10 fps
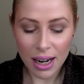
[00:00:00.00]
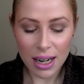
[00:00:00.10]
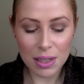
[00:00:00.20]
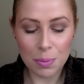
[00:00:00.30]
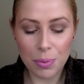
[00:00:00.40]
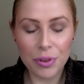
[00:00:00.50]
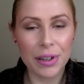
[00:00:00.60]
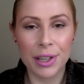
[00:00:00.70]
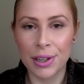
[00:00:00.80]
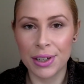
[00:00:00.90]
It's pretty
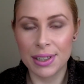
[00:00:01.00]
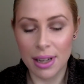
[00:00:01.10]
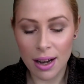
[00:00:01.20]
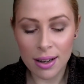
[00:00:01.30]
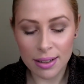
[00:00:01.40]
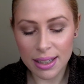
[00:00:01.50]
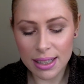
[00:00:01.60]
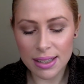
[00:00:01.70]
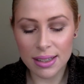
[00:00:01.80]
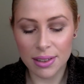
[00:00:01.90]
good. Oh, I think
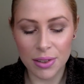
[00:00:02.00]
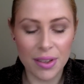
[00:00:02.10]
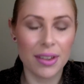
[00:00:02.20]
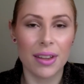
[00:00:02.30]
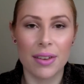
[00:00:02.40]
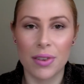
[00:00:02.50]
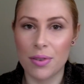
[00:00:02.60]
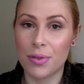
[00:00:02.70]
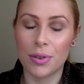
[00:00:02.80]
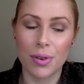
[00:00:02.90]
this is another thing that I've got a
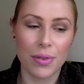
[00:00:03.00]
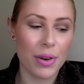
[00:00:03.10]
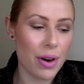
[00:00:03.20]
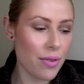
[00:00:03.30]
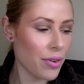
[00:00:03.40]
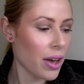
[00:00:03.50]
full review of.